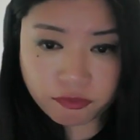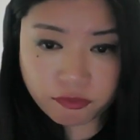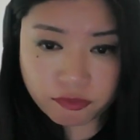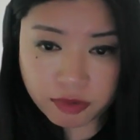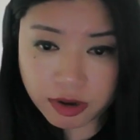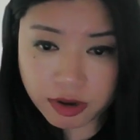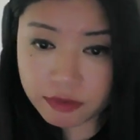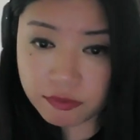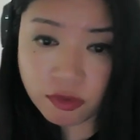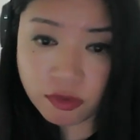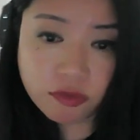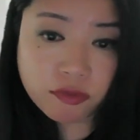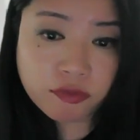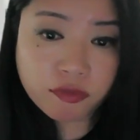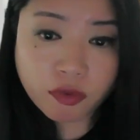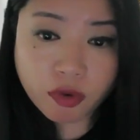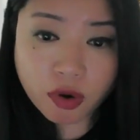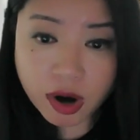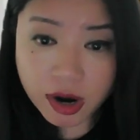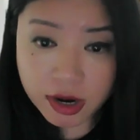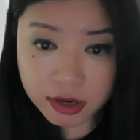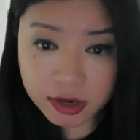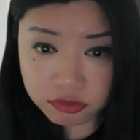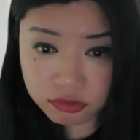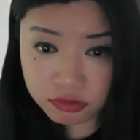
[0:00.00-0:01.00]
level
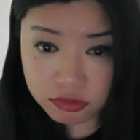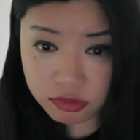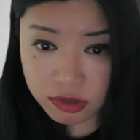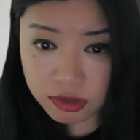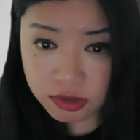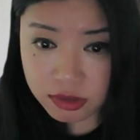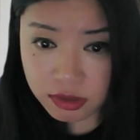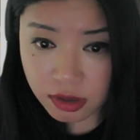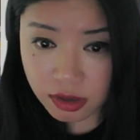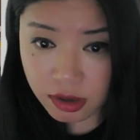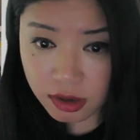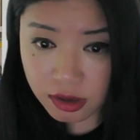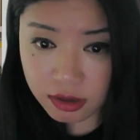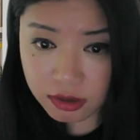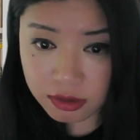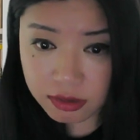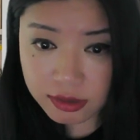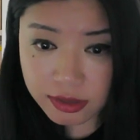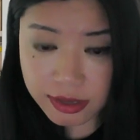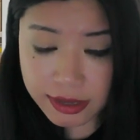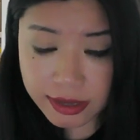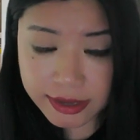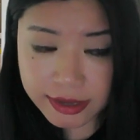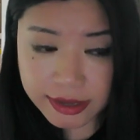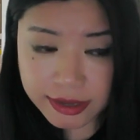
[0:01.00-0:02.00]
400
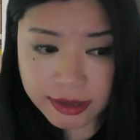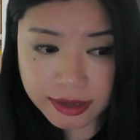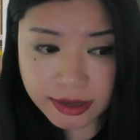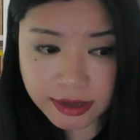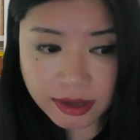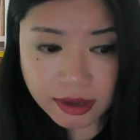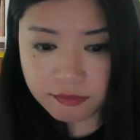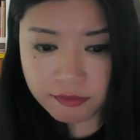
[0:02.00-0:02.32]
on a